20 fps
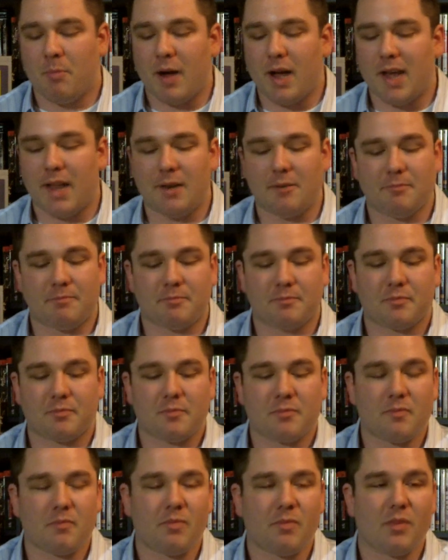but
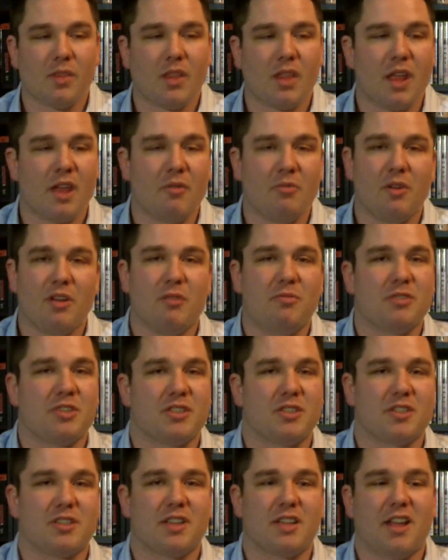it, it
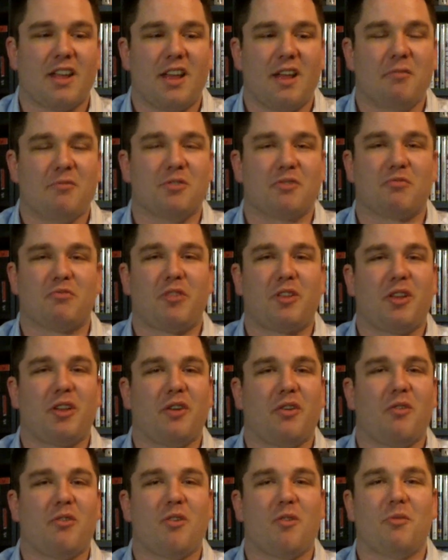was it was
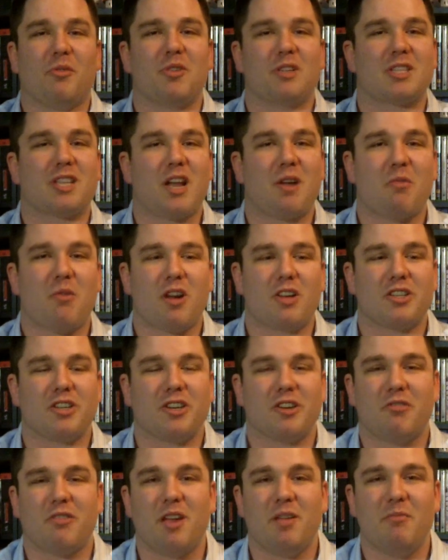really horrible. It's like
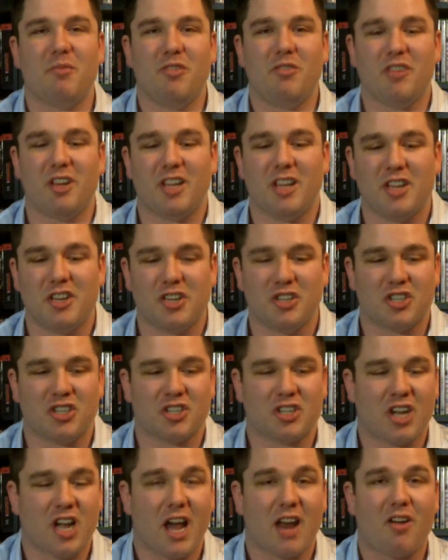watching a great movie and then you
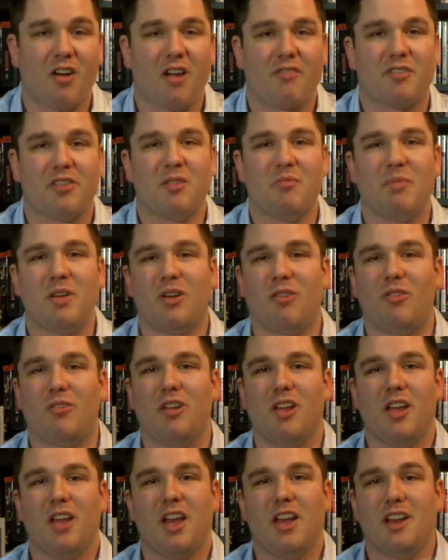just cut off in the
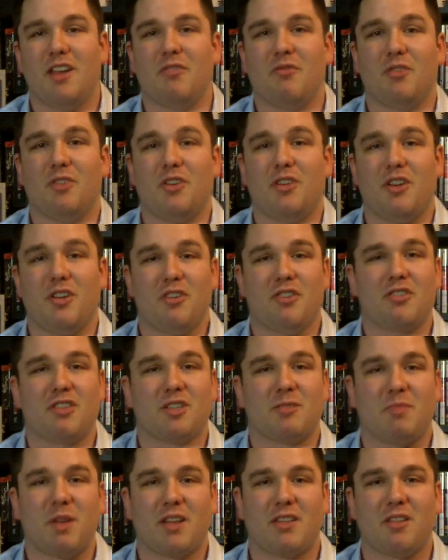middle, and you you know
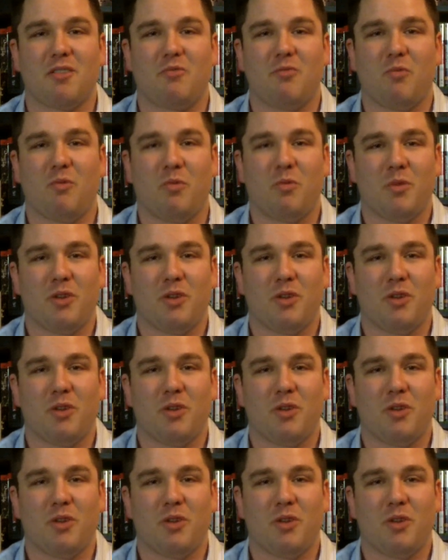you're expecting